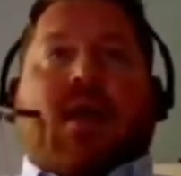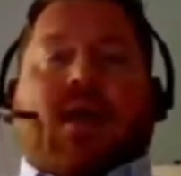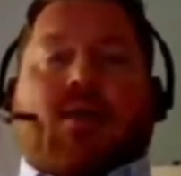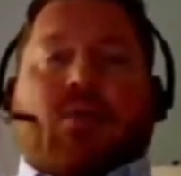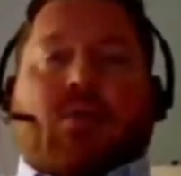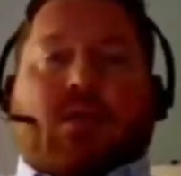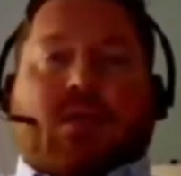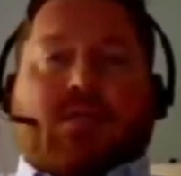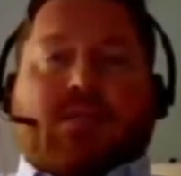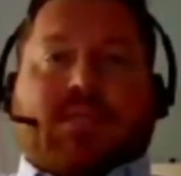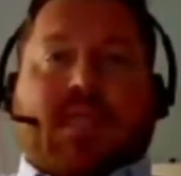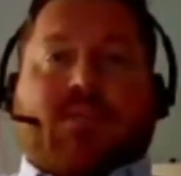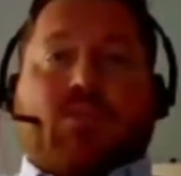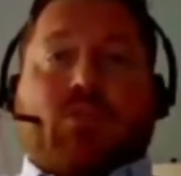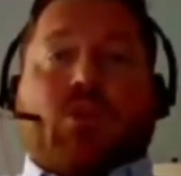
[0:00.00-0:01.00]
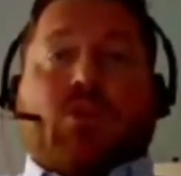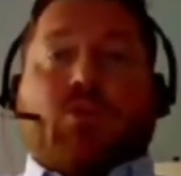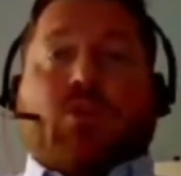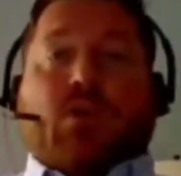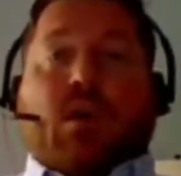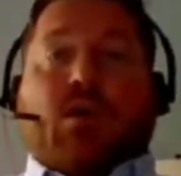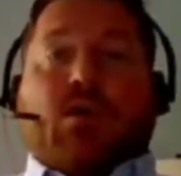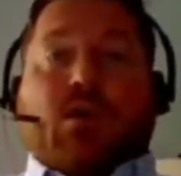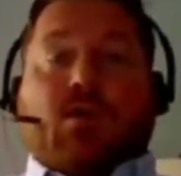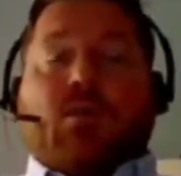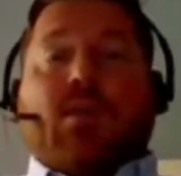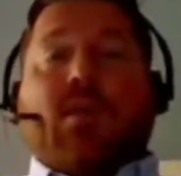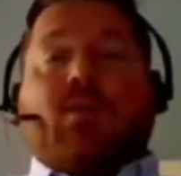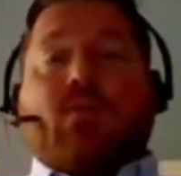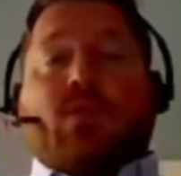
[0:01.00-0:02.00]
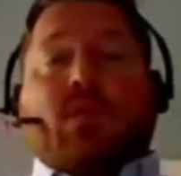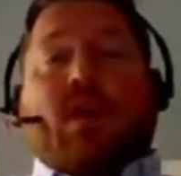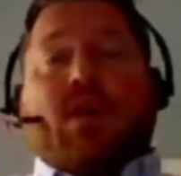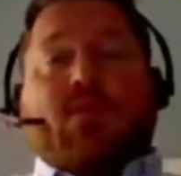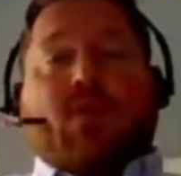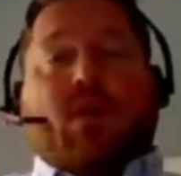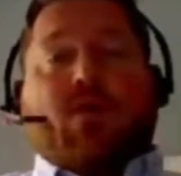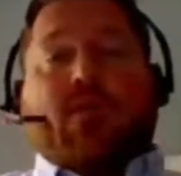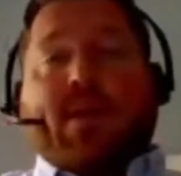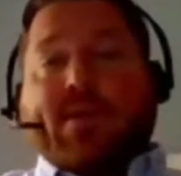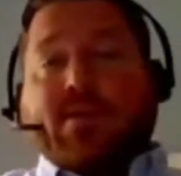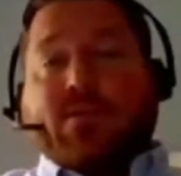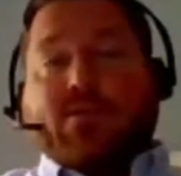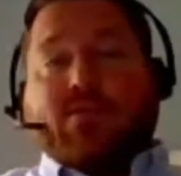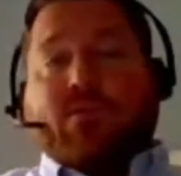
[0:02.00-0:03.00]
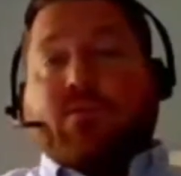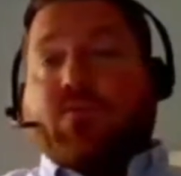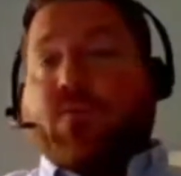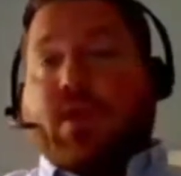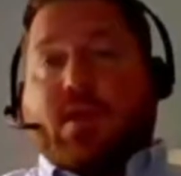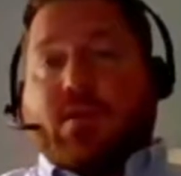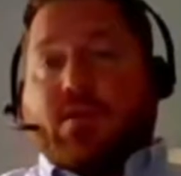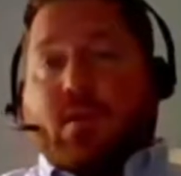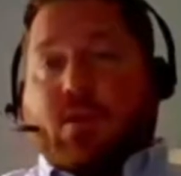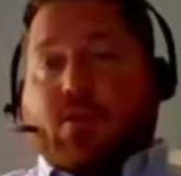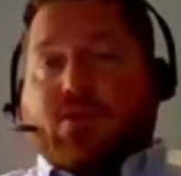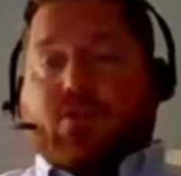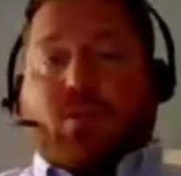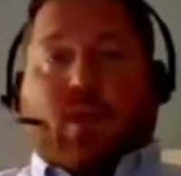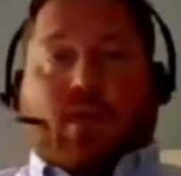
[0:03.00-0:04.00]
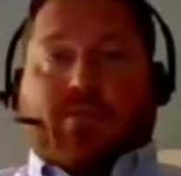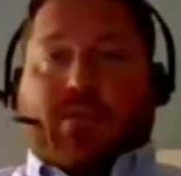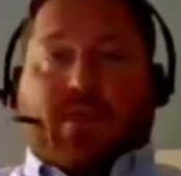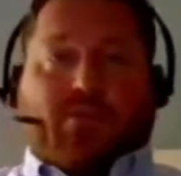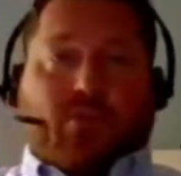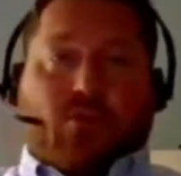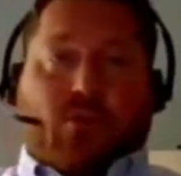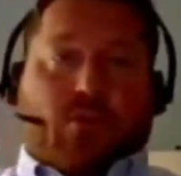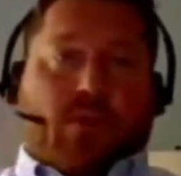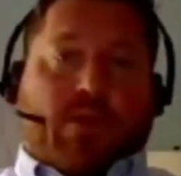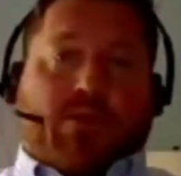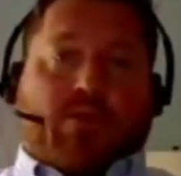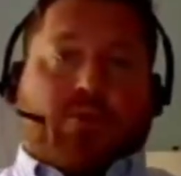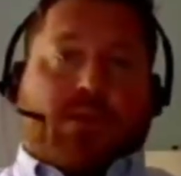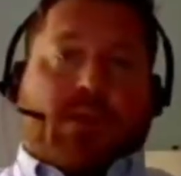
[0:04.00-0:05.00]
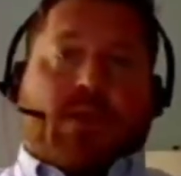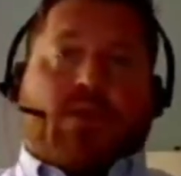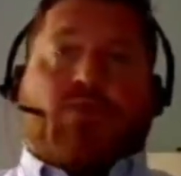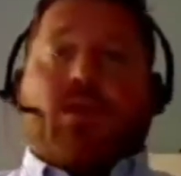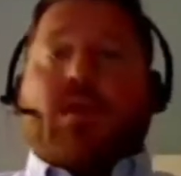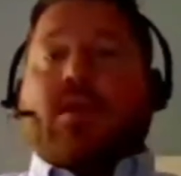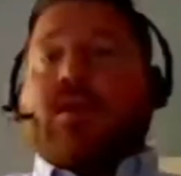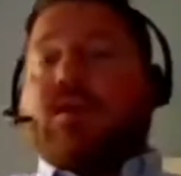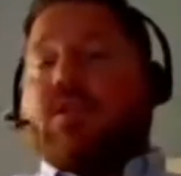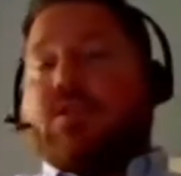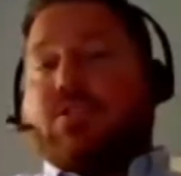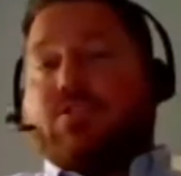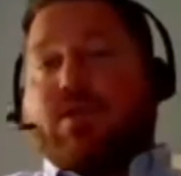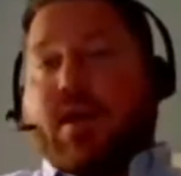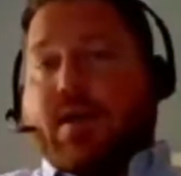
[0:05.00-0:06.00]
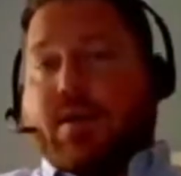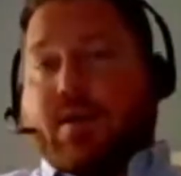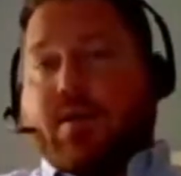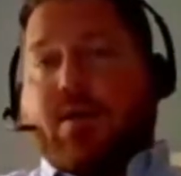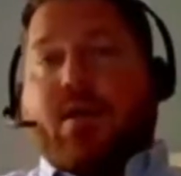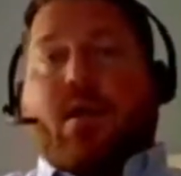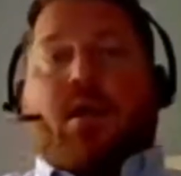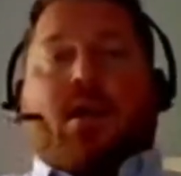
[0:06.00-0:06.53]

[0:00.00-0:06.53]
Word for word: And when it comes to Navy Mutual, luckily we give you a lot of our riders for free, as long as you qualify for them, whether it be a chronic illness rider